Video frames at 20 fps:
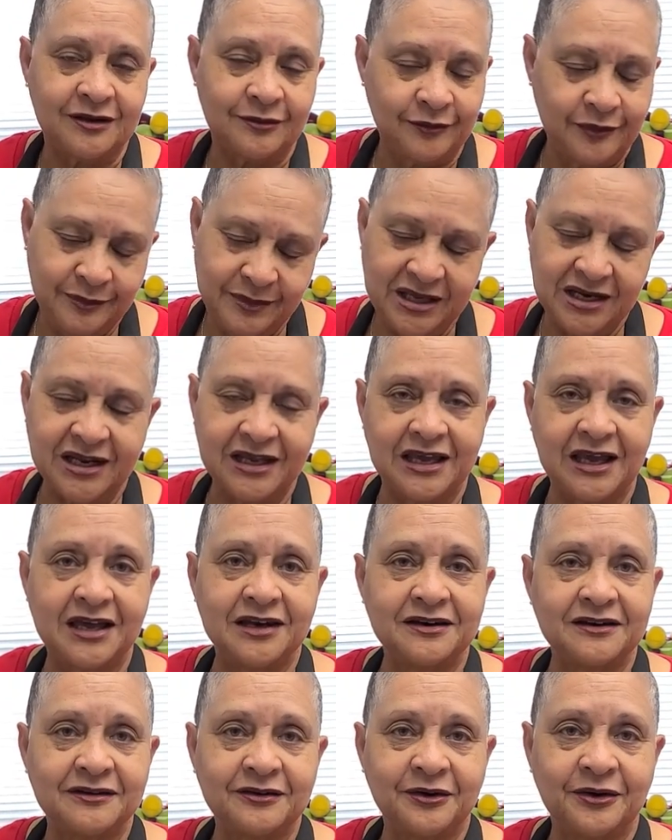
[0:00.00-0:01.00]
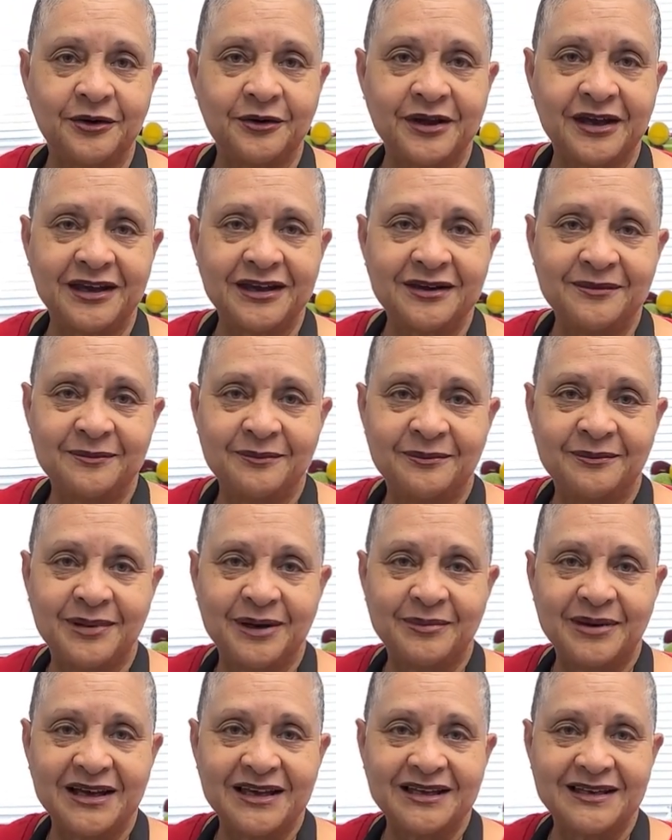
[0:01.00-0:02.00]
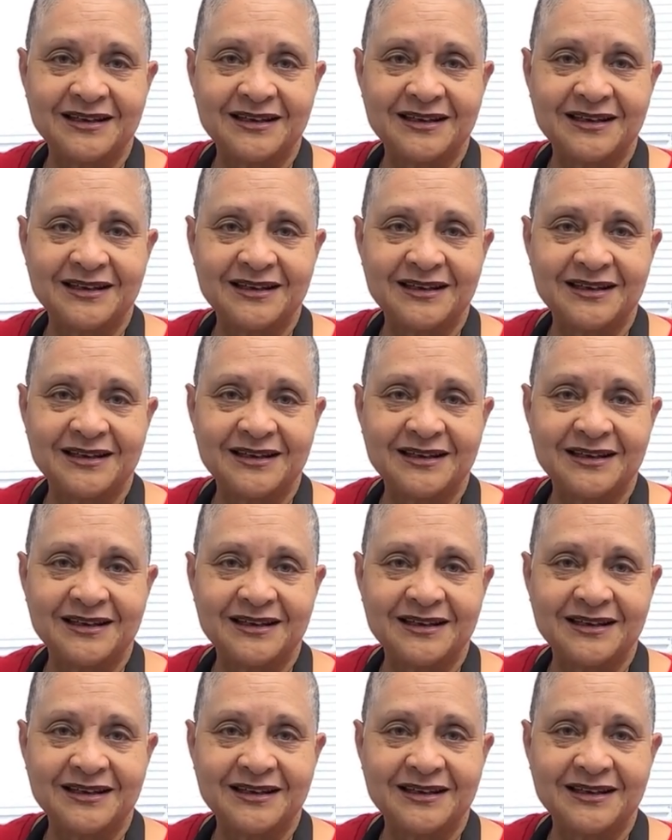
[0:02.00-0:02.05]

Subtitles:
meet again. Okay, bye-bye.